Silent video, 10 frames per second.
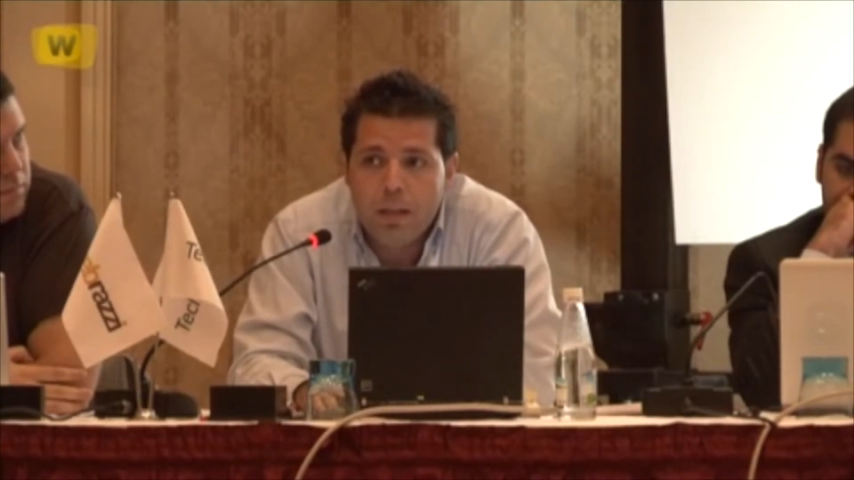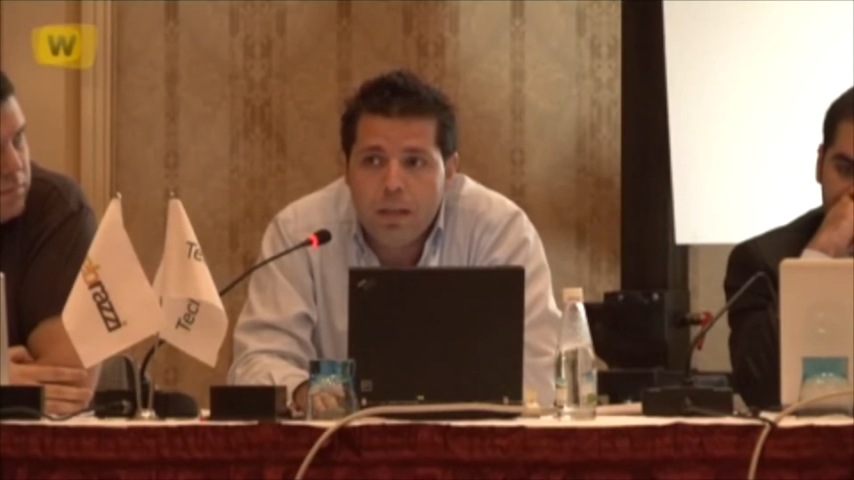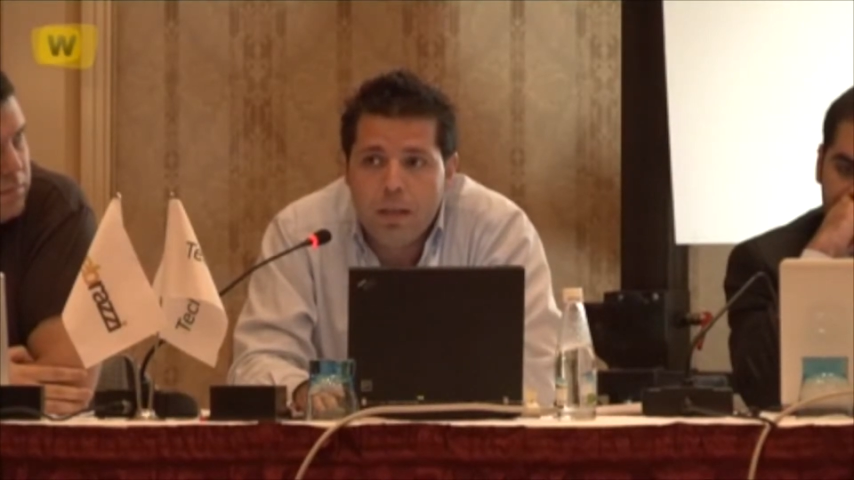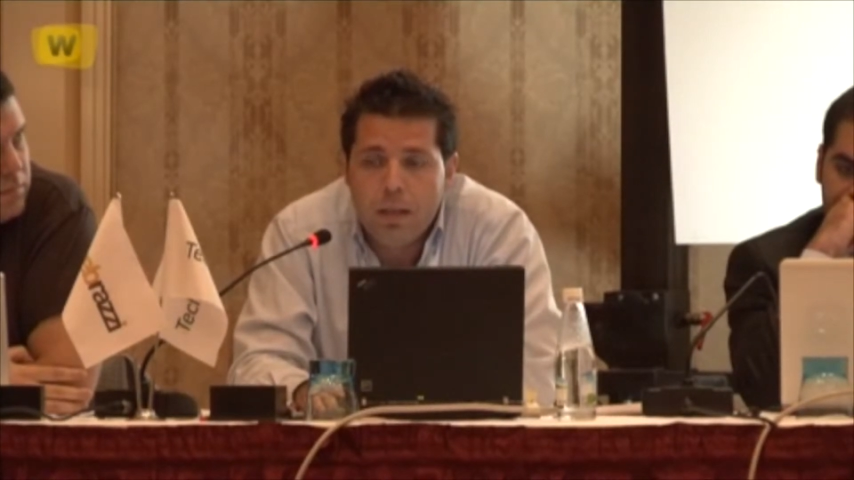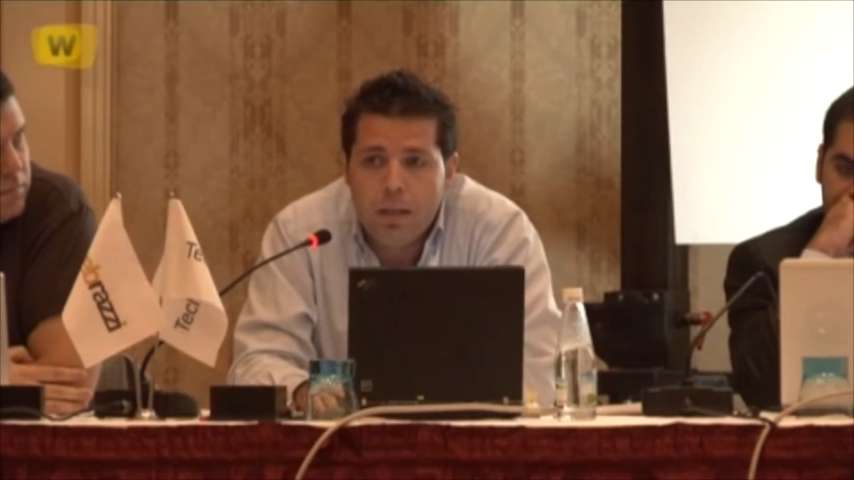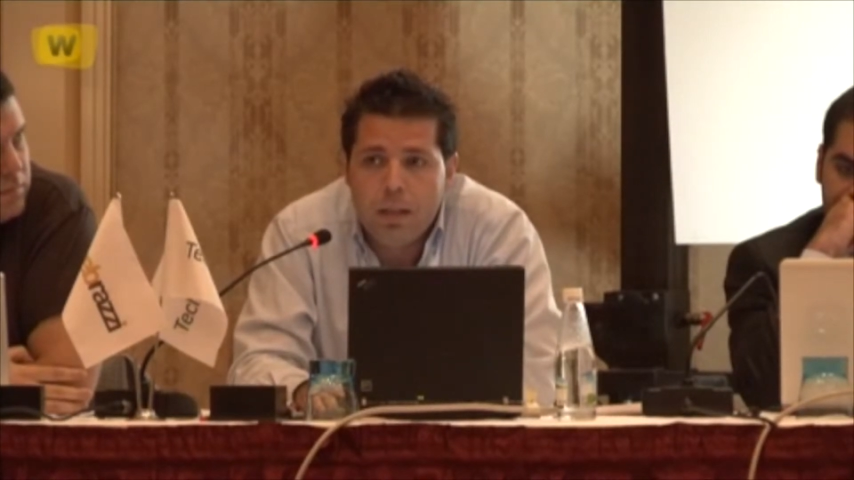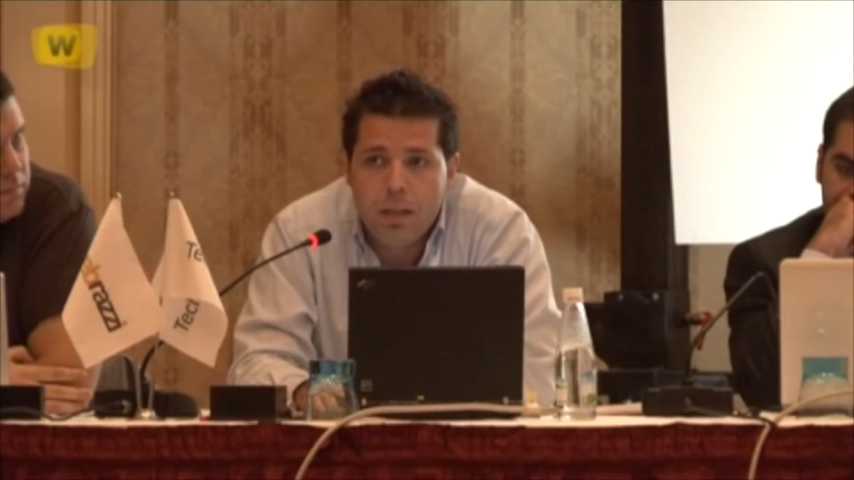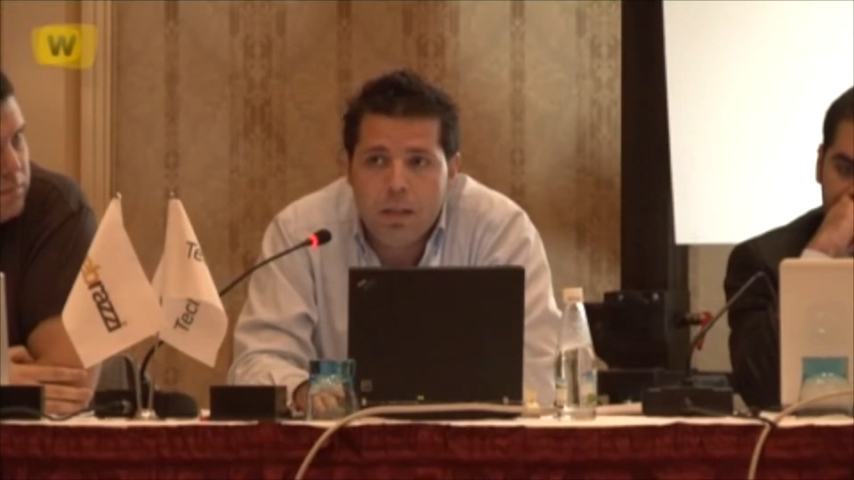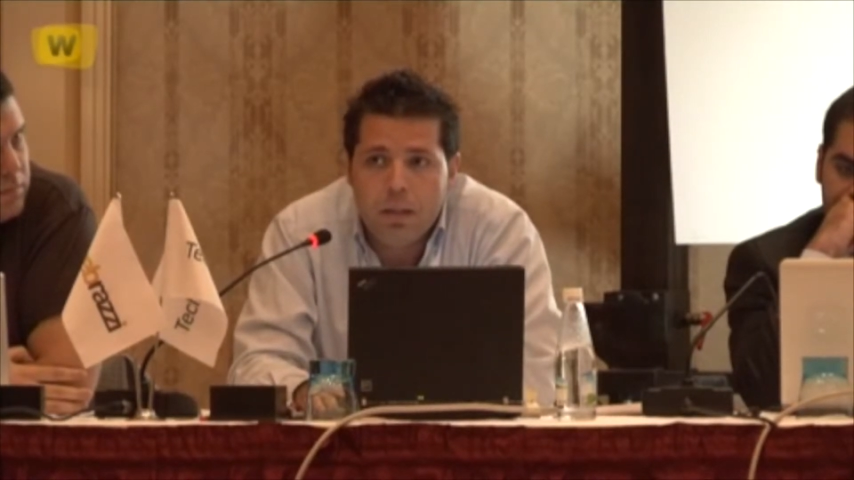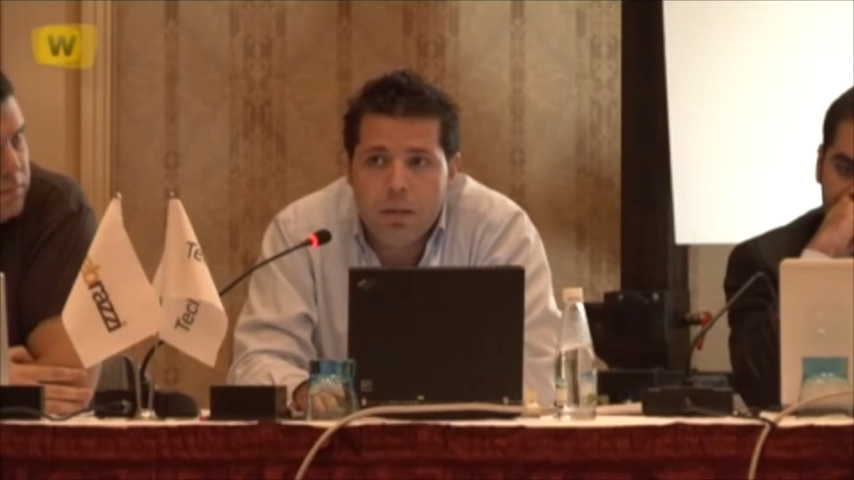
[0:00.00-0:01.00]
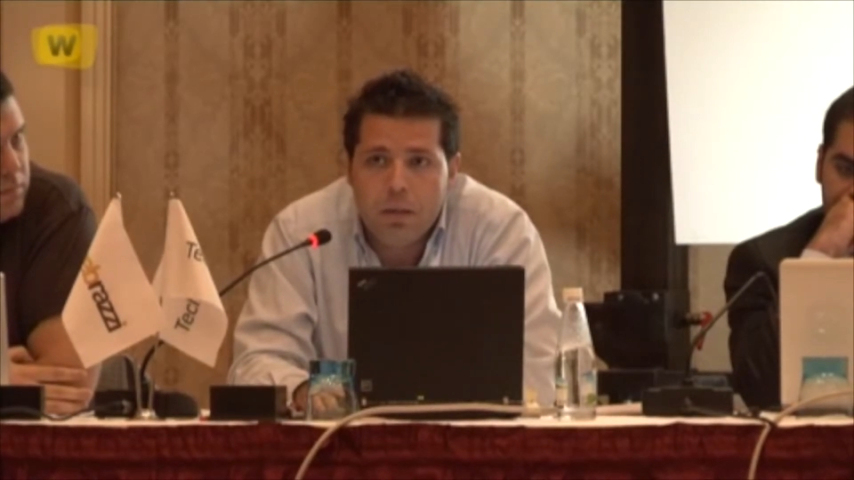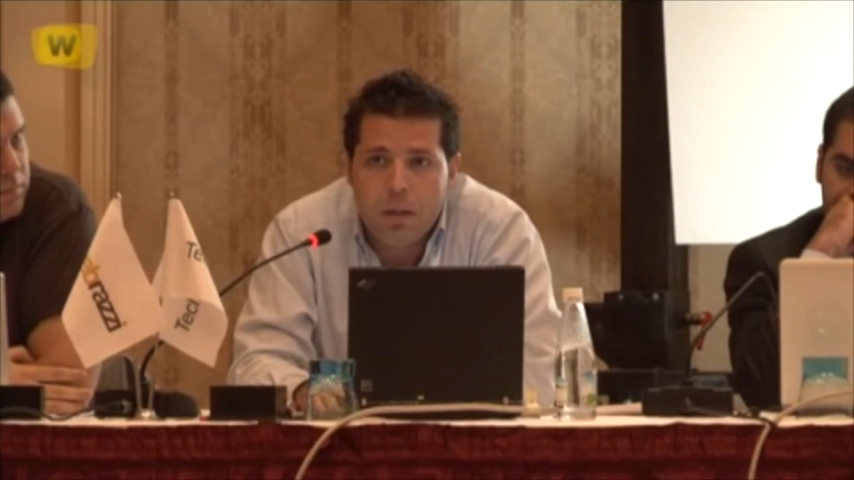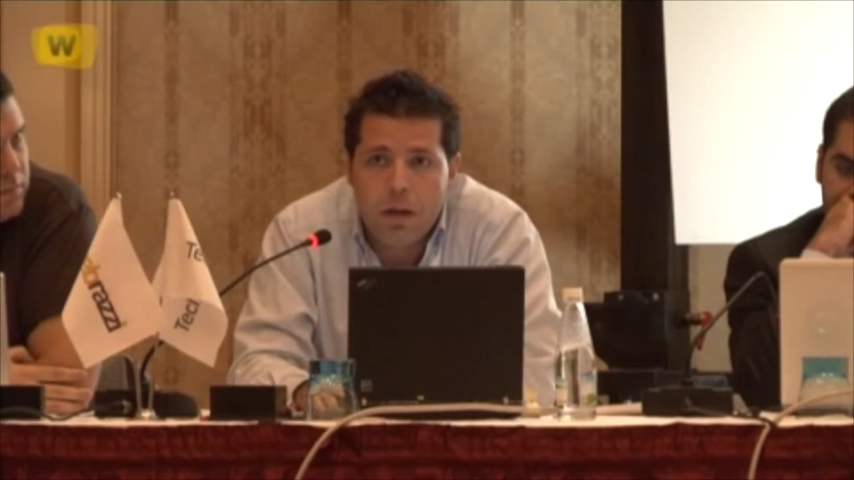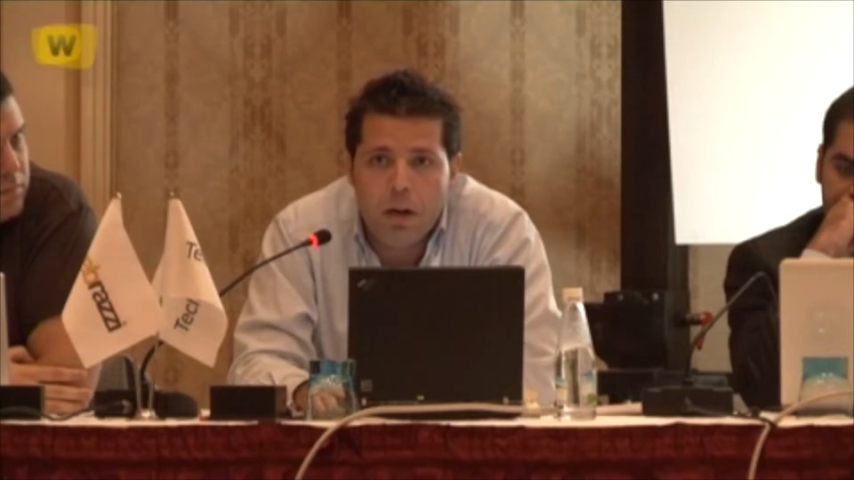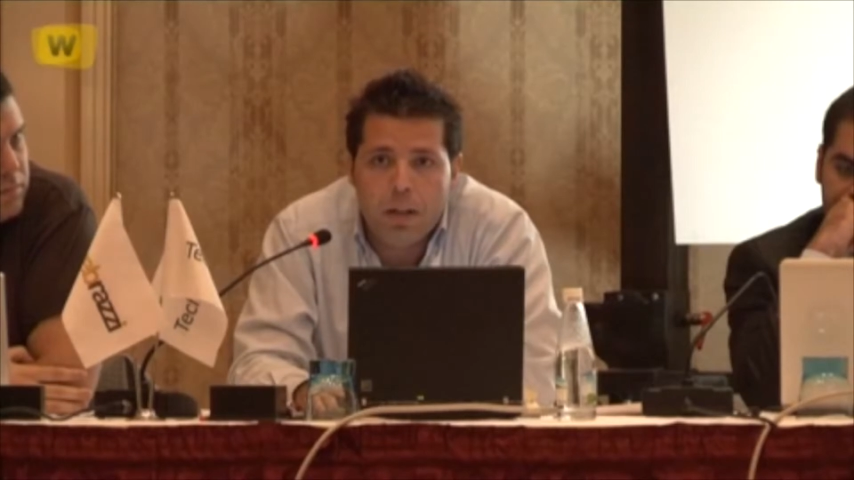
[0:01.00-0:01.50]

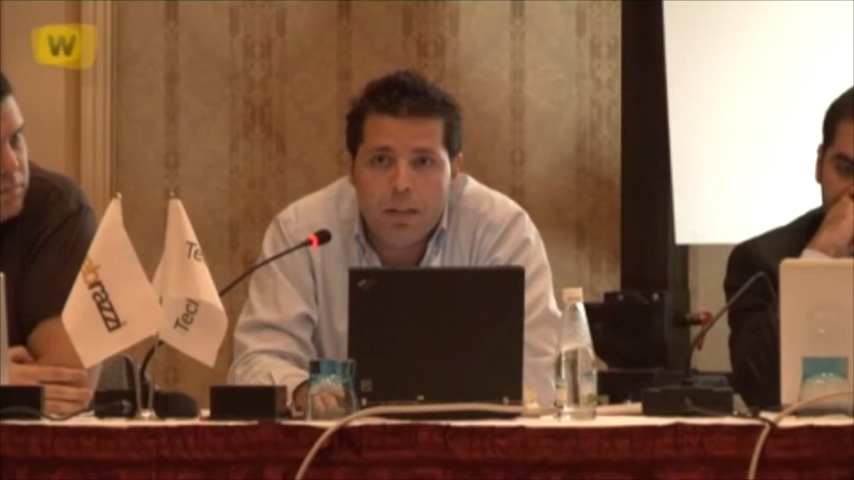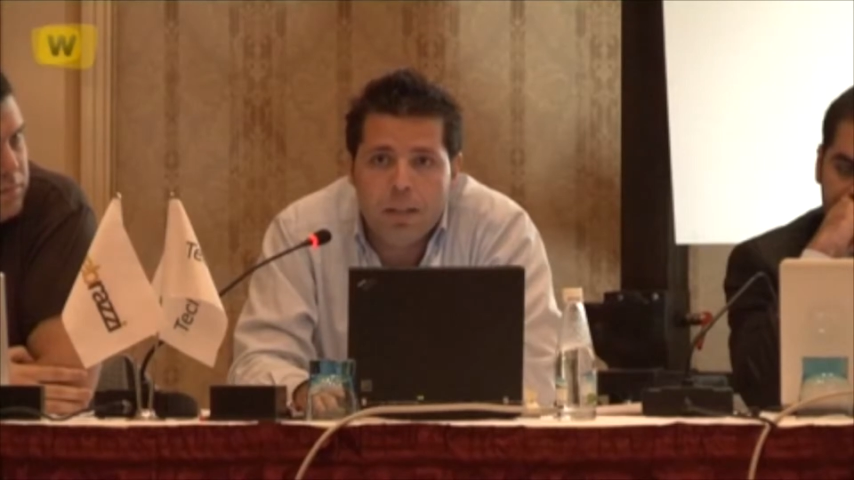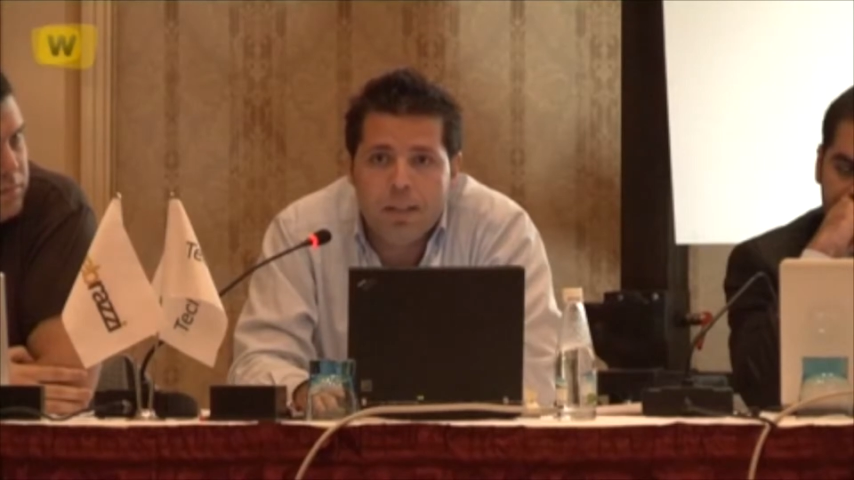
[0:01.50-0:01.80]
there